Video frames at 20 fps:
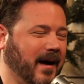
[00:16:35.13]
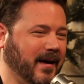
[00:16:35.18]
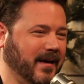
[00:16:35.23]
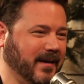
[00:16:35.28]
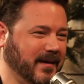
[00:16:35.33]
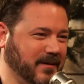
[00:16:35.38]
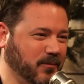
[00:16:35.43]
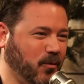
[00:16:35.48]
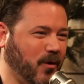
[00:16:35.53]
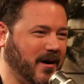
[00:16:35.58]

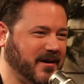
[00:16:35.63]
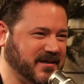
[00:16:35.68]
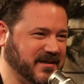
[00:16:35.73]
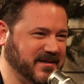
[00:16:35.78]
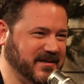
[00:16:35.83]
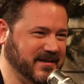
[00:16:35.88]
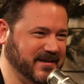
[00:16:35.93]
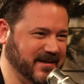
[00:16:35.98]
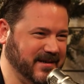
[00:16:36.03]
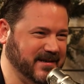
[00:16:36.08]
in
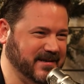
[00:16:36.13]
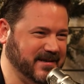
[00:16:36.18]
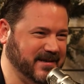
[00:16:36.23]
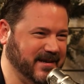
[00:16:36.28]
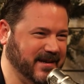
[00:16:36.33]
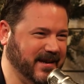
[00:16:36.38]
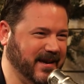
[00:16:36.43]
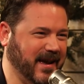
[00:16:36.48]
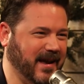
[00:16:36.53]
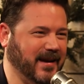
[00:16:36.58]
Washington,
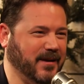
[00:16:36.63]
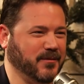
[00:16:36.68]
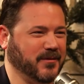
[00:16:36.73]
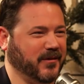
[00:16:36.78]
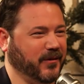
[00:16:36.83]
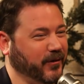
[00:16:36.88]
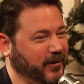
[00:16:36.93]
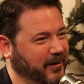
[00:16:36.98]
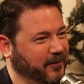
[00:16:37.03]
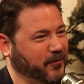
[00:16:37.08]
D.C., and he
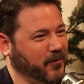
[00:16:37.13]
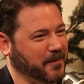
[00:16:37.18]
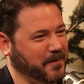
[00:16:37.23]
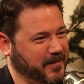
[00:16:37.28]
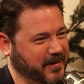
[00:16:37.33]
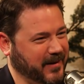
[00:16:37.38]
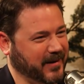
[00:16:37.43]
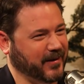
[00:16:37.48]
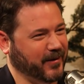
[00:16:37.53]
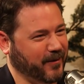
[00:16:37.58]
was looking for a
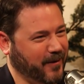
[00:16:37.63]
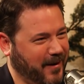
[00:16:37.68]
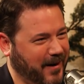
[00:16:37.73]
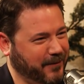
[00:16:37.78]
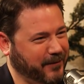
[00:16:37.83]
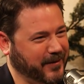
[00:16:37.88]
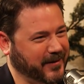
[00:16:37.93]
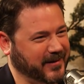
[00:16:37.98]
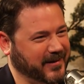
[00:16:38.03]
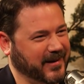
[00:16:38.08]
particular
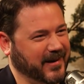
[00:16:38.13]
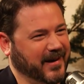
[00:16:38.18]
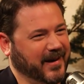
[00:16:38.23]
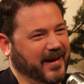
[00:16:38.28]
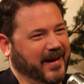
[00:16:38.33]
office.